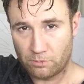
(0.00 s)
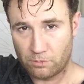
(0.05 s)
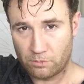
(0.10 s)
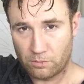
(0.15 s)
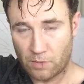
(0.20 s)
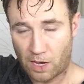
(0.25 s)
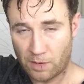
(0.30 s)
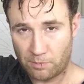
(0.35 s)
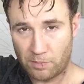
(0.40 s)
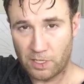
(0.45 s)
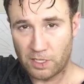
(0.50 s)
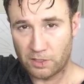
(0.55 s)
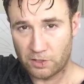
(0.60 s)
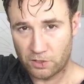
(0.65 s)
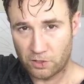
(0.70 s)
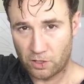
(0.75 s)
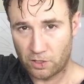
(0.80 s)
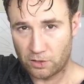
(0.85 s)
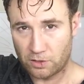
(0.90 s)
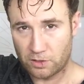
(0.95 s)
unbleached
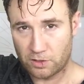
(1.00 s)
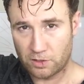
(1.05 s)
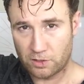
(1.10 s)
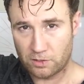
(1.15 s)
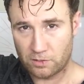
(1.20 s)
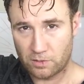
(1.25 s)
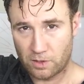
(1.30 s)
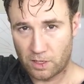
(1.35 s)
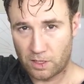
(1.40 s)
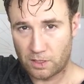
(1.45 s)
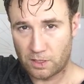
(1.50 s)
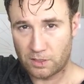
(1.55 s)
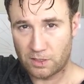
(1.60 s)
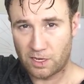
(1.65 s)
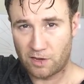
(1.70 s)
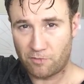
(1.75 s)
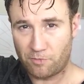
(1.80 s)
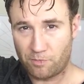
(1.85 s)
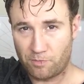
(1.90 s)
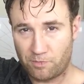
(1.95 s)
knots, and it doesn't
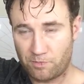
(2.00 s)
have